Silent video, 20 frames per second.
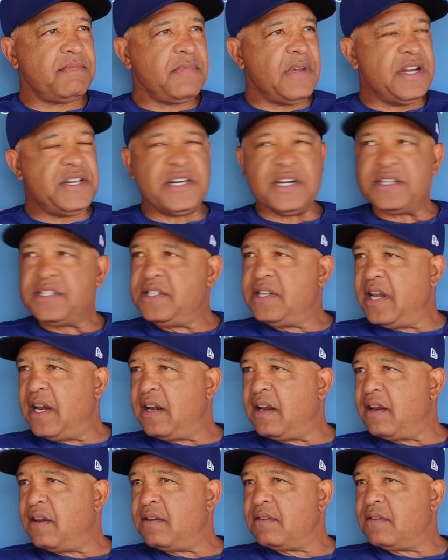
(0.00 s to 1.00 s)
It just
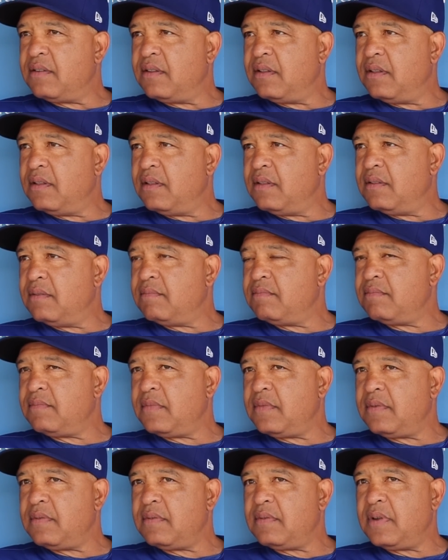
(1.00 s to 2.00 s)
didn't,
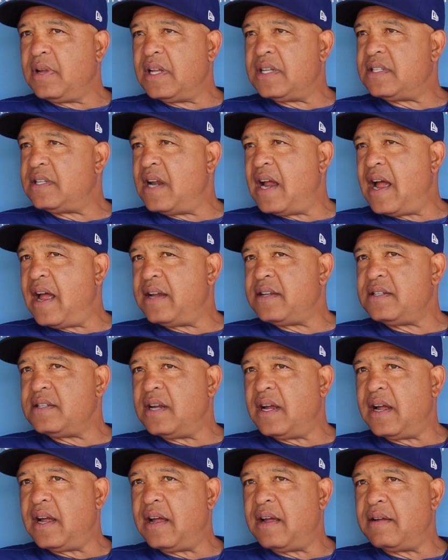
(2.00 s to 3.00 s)
it's not
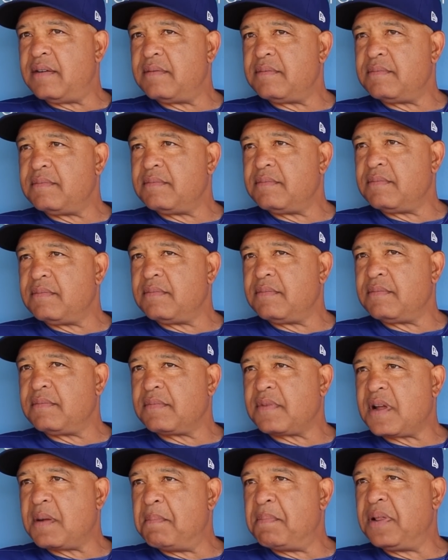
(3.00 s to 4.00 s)

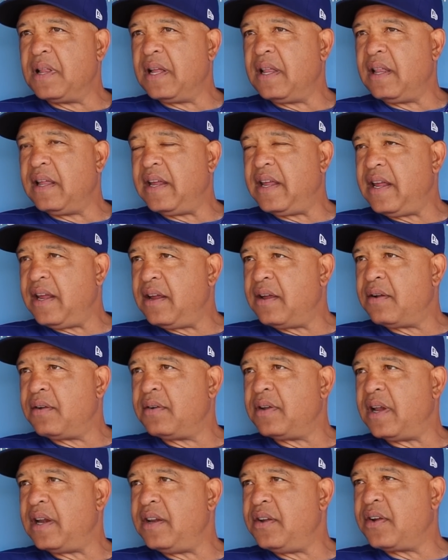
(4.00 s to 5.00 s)
completely
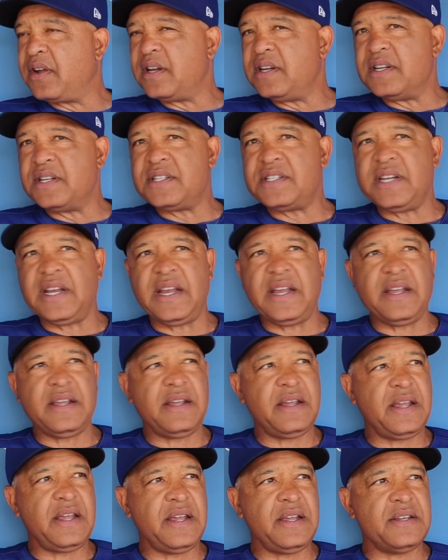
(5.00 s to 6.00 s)
healed, and you can just see
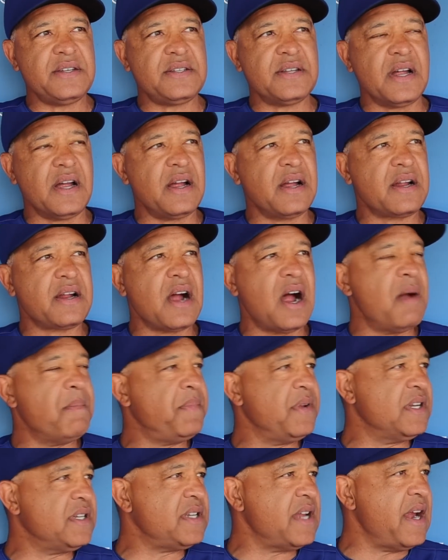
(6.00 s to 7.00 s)
he's
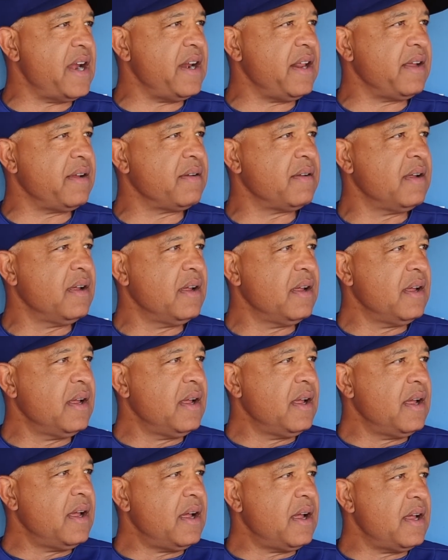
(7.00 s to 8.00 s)
compensating.
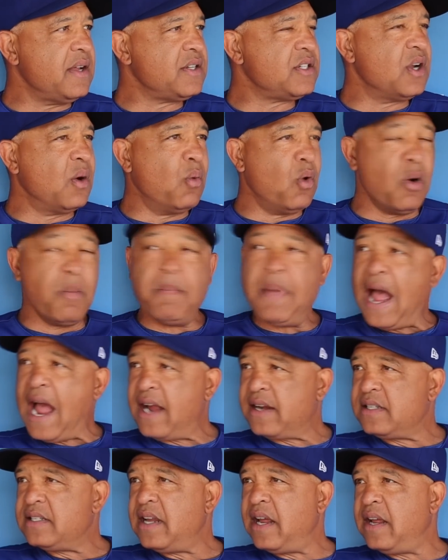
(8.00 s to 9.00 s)
So we'll
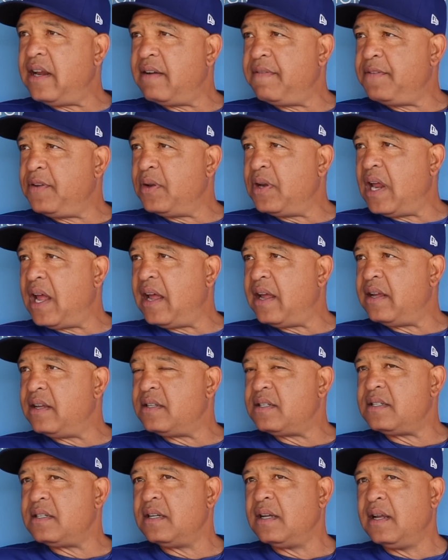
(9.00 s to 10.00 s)
backdate a few
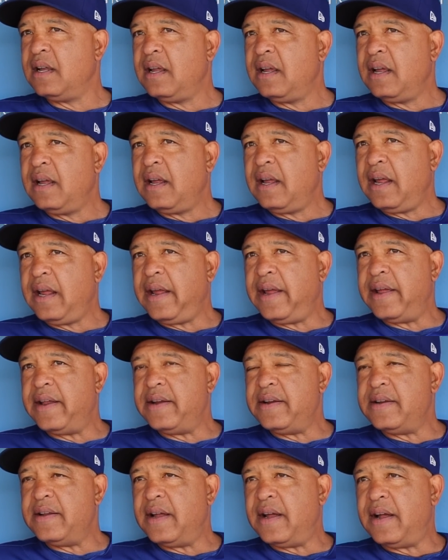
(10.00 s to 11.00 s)
days,
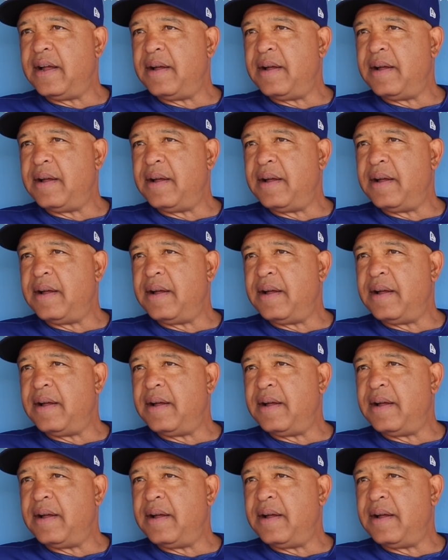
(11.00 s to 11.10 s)
and